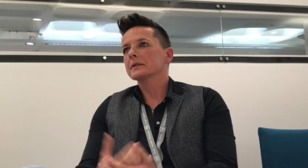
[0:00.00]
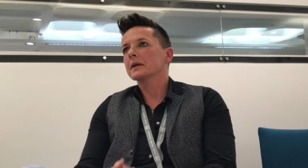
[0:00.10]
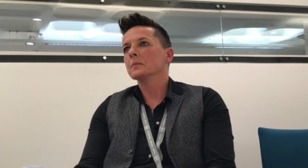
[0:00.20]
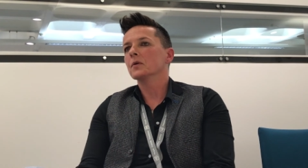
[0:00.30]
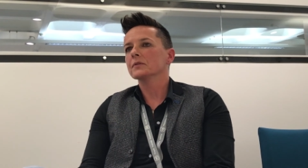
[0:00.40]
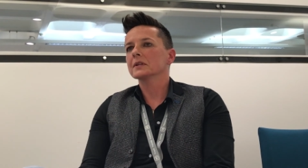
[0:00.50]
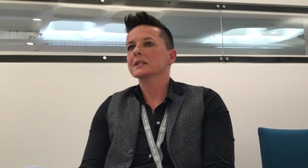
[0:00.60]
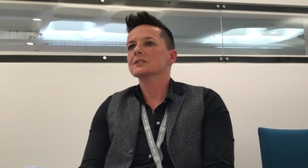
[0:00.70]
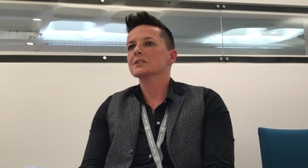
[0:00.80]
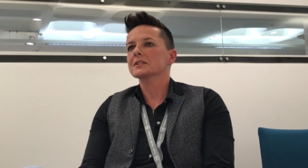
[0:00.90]
Come on,
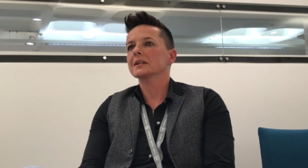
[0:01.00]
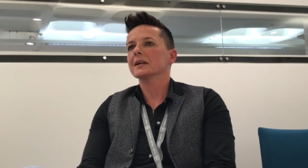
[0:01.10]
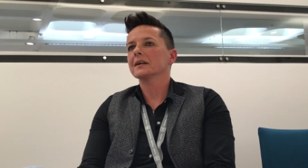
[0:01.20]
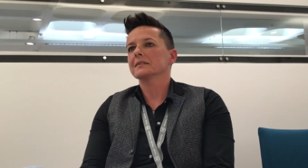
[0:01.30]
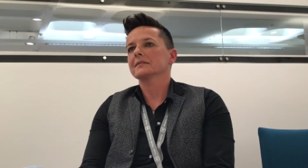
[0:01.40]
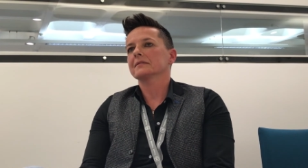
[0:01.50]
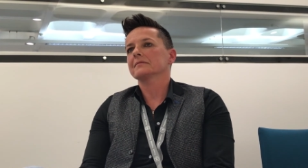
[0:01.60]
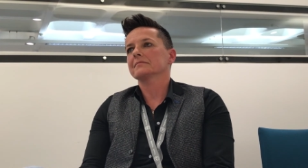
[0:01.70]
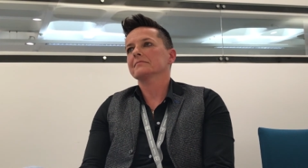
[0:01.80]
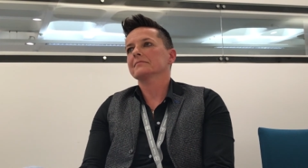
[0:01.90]
let's just get
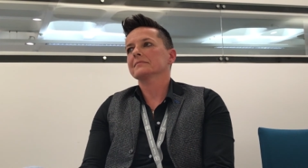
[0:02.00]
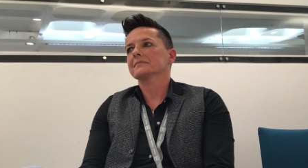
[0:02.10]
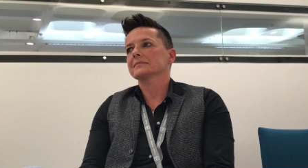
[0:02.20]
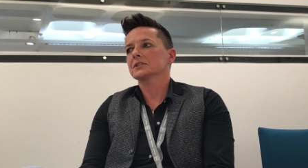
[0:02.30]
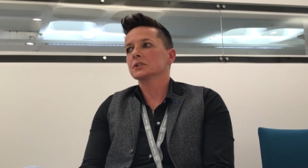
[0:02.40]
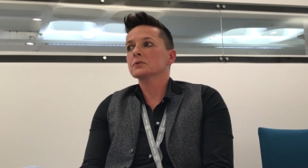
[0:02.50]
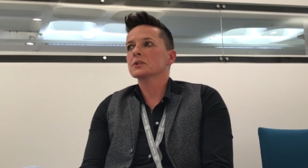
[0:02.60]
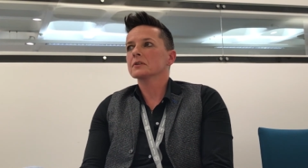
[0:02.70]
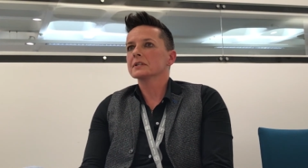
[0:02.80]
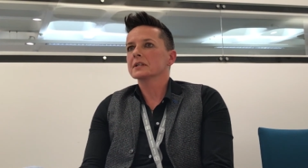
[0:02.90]

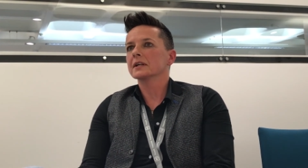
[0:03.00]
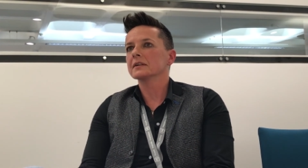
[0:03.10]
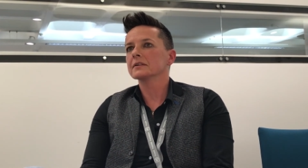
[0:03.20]
socialise again.